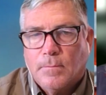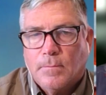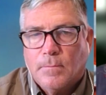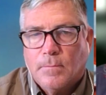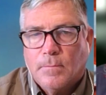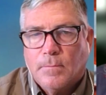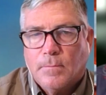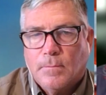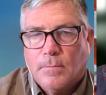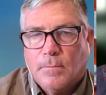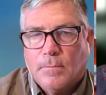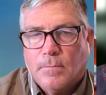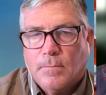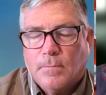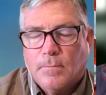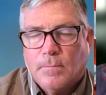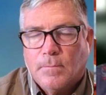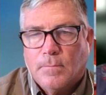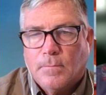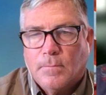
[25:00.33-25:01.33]

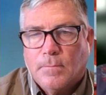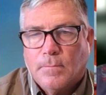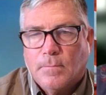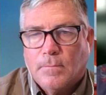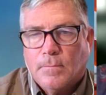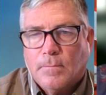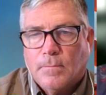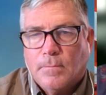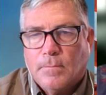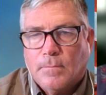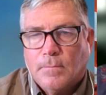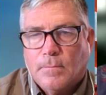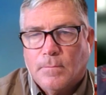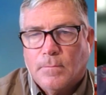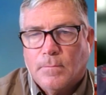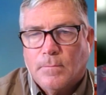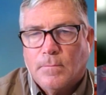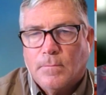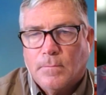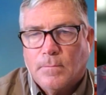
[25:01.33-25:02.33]

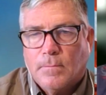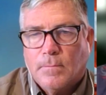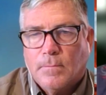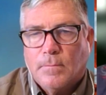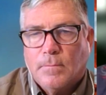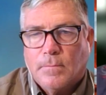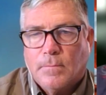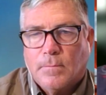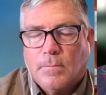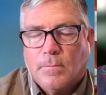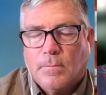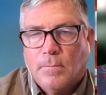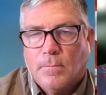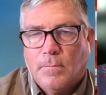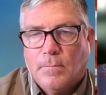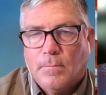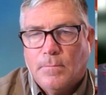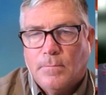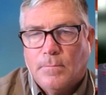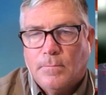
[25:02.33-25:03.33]

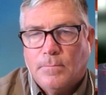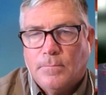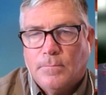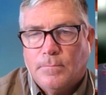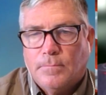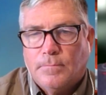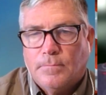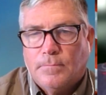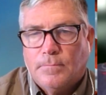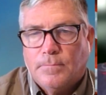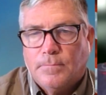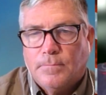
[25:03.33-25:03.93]
[no speech]